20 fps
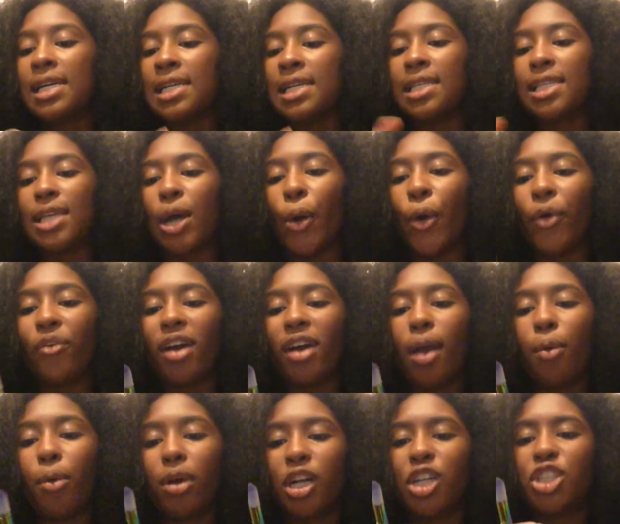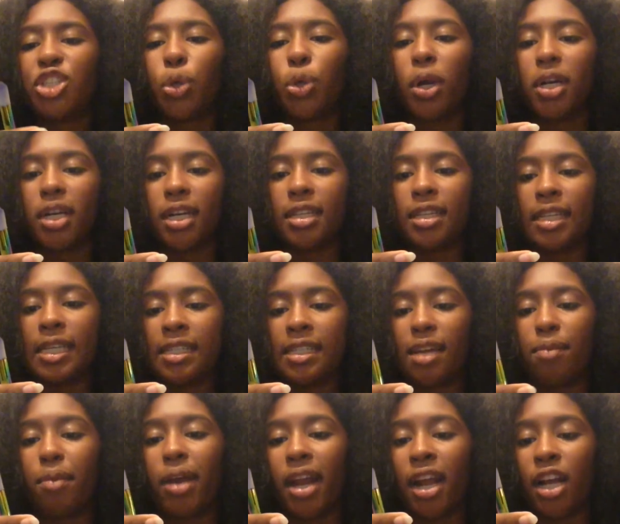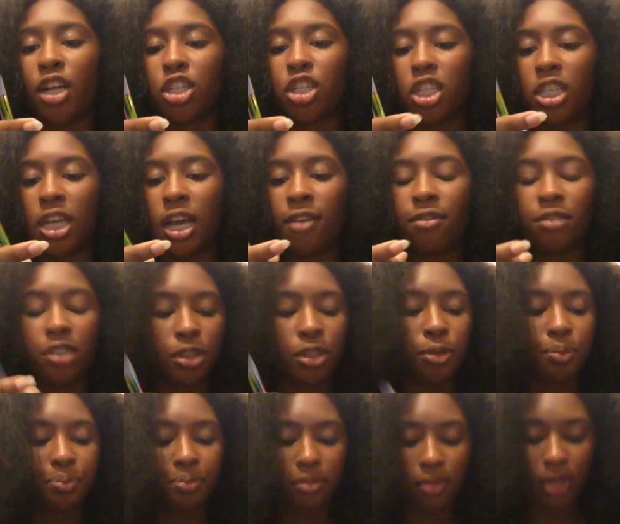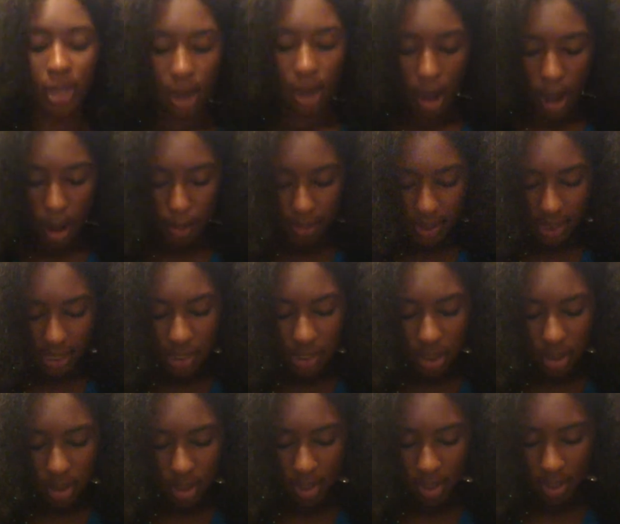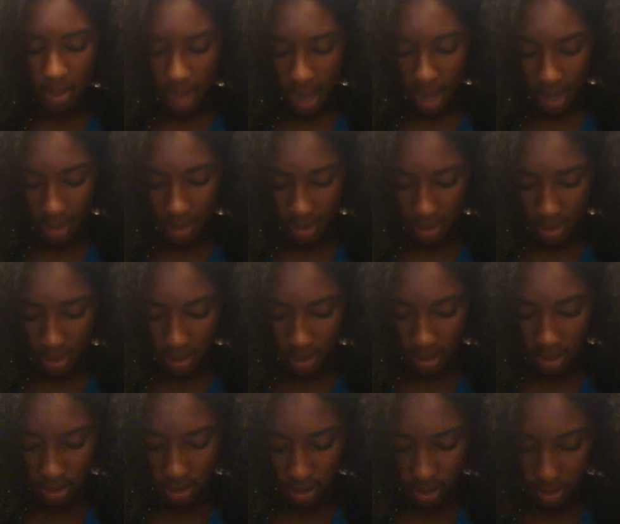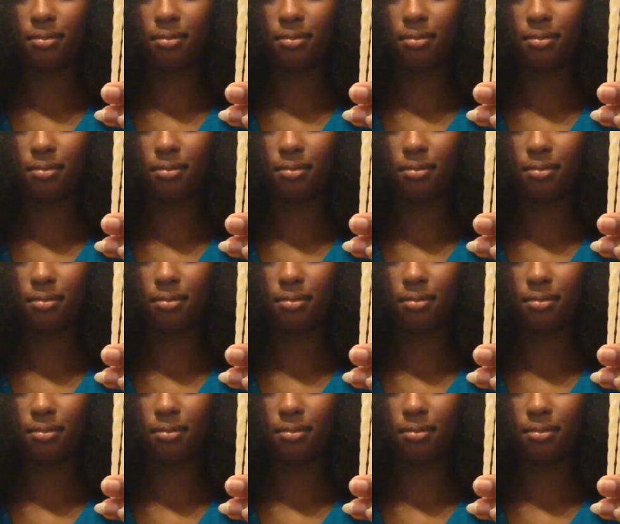So if I want to shorten these, I might actually have to. But these are the sizes.